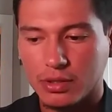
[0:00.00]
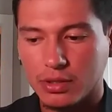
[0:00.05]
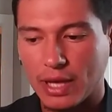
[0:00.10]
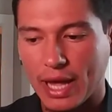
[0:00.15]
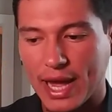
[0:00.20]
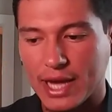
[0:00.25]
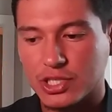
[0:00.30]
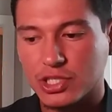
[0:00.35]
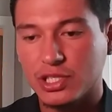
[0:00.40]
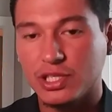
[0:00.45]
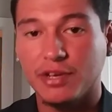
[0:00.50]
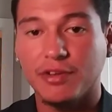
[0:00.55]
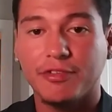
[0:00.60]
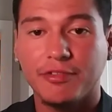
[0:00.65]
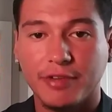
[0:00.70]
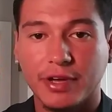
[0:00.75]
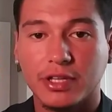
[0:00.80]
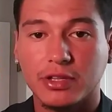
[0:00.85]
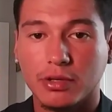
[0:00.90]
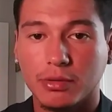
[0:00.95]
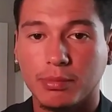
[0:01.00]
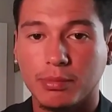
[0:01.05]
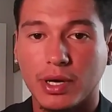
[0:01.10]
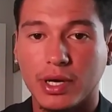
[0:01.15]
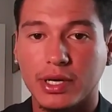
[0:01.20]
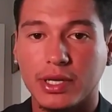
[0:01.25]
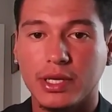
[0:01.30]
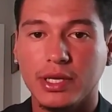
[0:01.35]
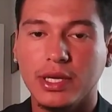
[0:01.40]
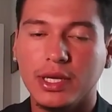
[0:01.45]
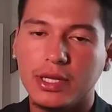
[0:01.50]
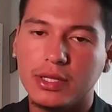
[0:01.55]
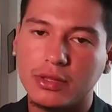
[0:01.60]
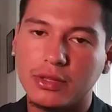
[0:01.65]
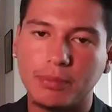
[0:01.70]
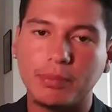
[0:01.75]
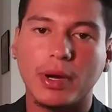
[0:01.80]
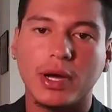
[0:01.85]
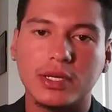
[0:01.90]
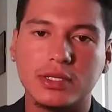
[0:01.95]
actually affect their body in
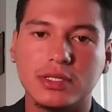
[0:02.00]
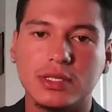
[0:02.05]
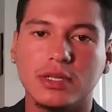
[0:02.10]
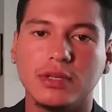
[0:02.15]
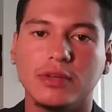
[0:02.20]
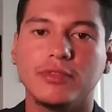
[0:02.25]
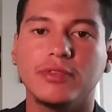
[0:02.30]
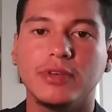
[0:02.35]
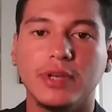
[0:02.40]
the positive,